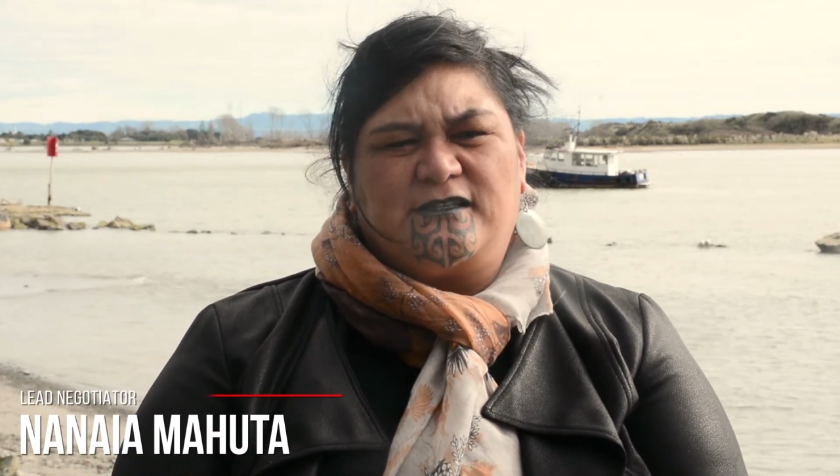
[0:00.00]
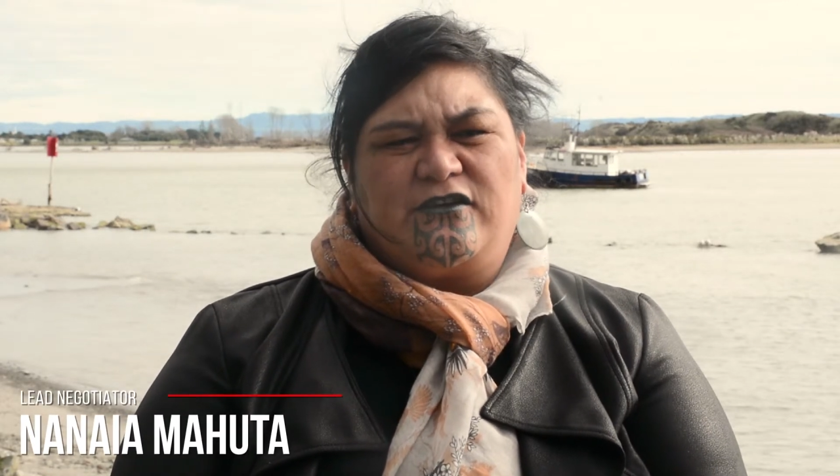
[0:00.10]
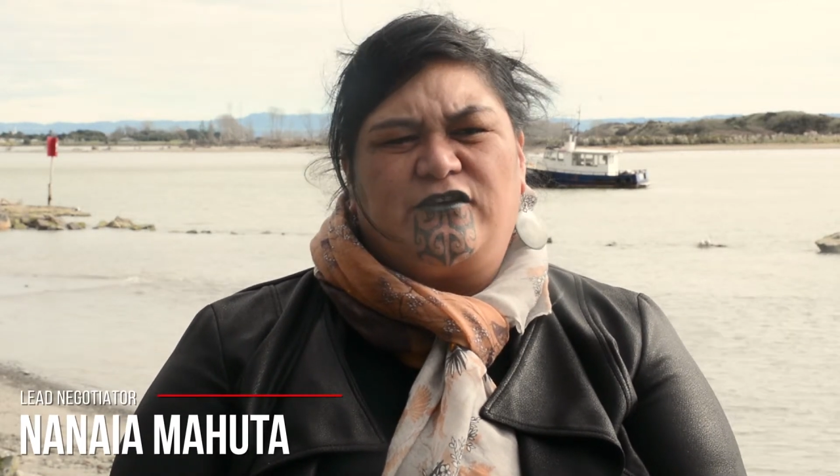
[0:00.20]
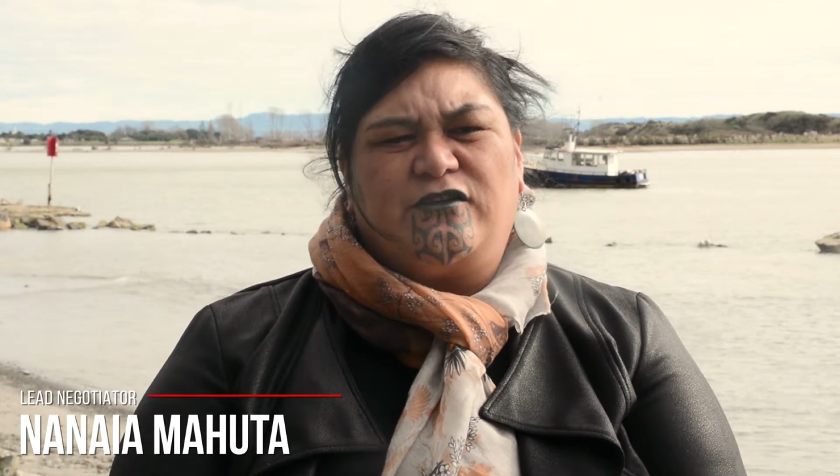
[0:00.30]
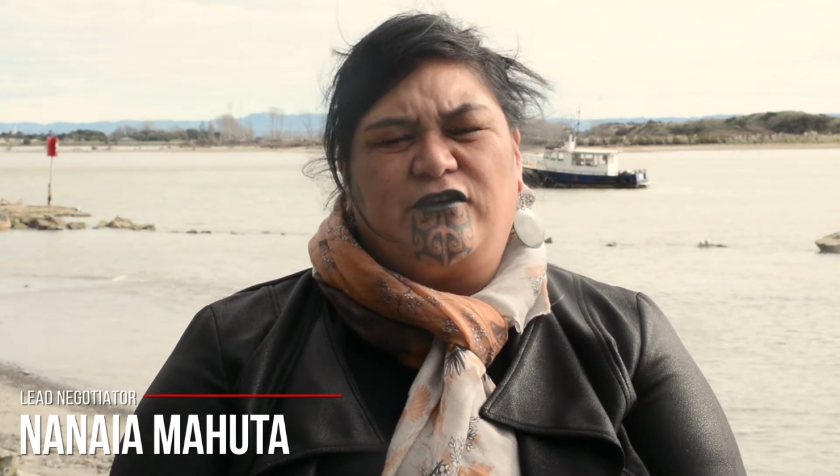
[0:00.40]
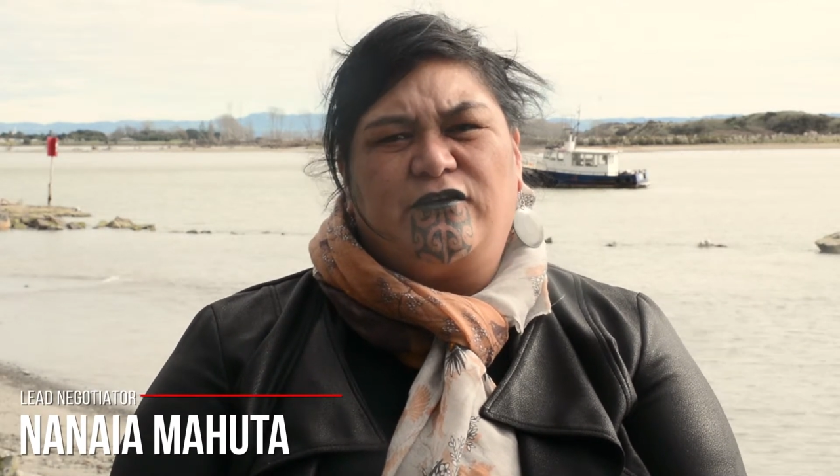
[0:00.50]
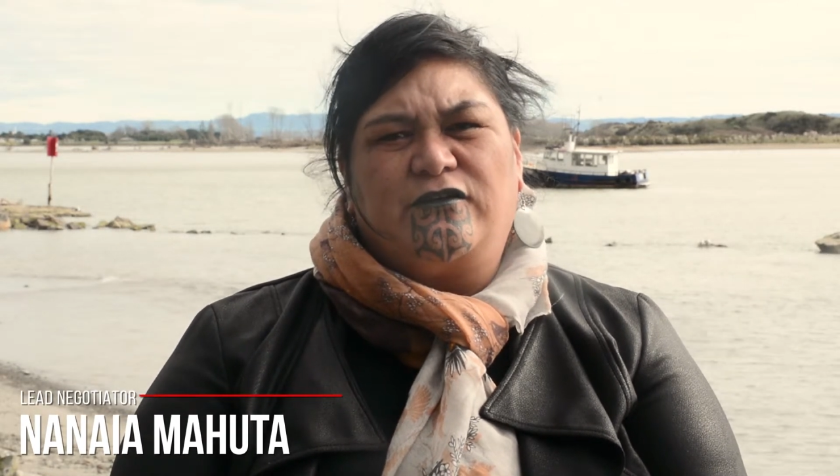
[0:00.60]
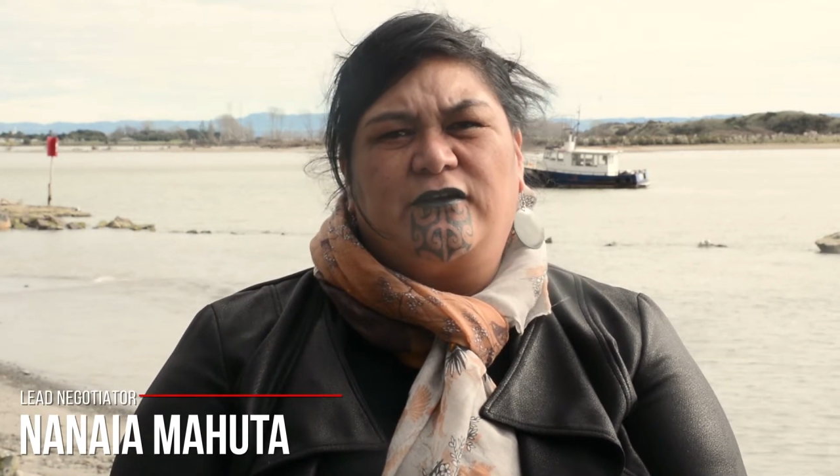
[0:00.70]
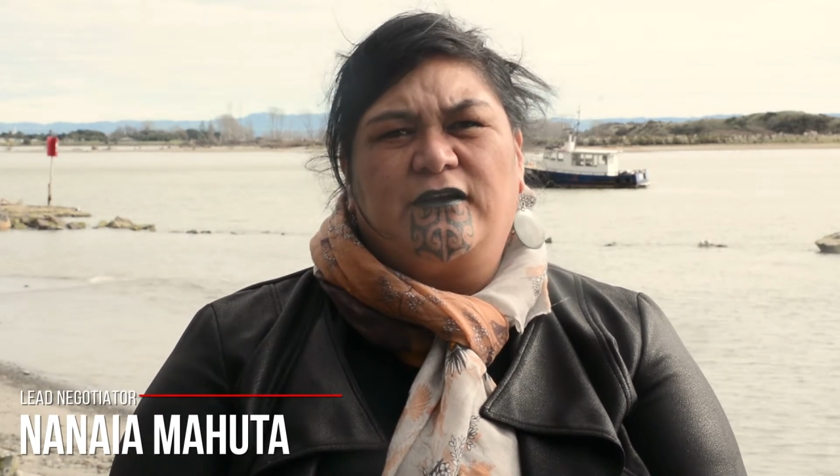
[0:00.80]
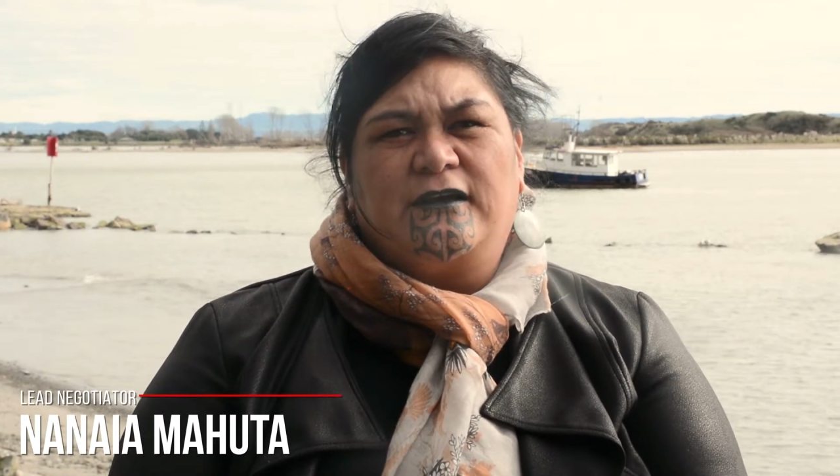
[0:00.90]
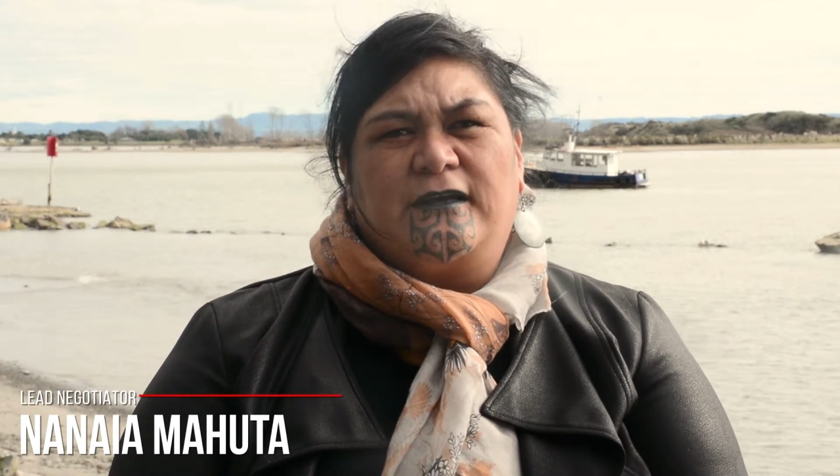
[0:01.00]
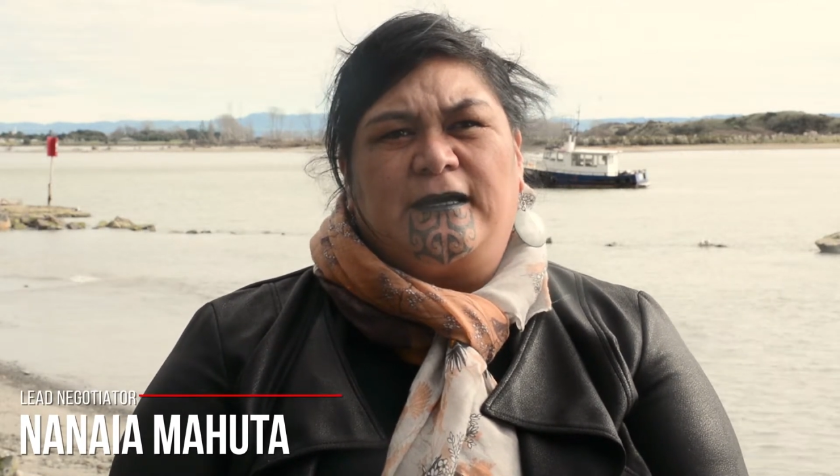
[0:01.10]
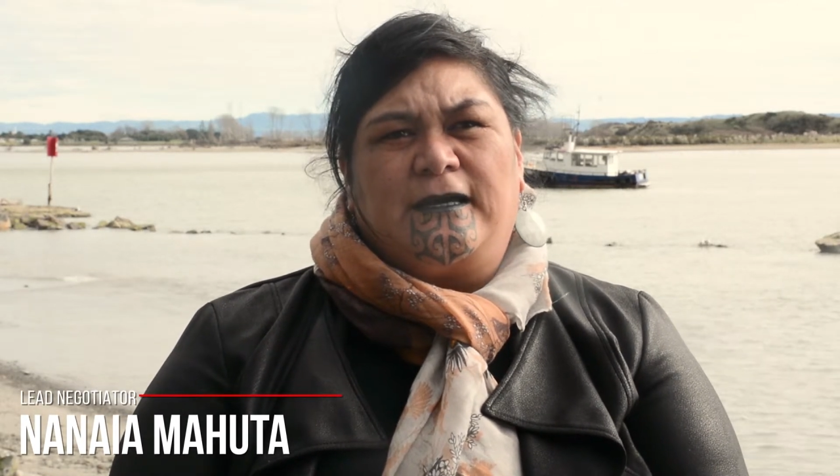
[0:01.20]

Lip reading: so you know,